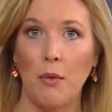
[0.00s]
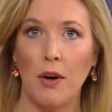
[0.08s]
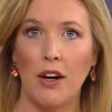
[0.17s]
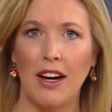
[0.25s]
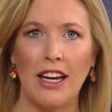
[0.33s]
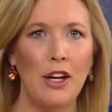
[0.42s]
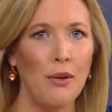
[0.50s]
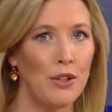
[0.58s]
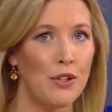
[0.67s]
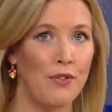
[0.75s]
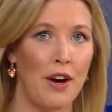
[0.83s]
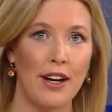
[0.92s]
where a
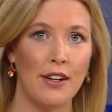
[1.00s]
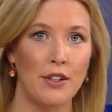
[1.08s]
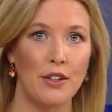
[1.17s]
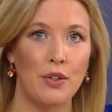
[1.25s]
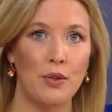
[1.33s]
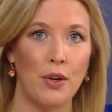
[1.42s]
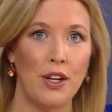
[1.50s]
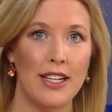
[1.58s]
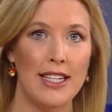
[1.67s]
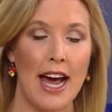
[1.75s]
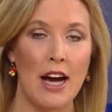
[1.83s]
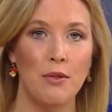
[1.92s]
huge fire destroyed the
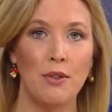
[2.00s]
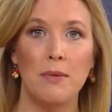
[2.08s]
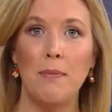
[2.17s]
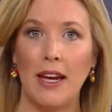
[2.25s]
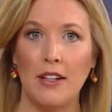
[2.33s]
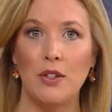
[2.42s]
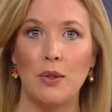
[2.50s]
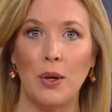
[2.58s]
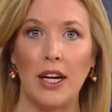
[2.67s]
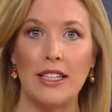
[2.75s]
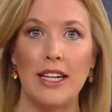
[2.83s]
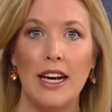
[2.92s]
town's main
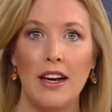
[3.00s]
street.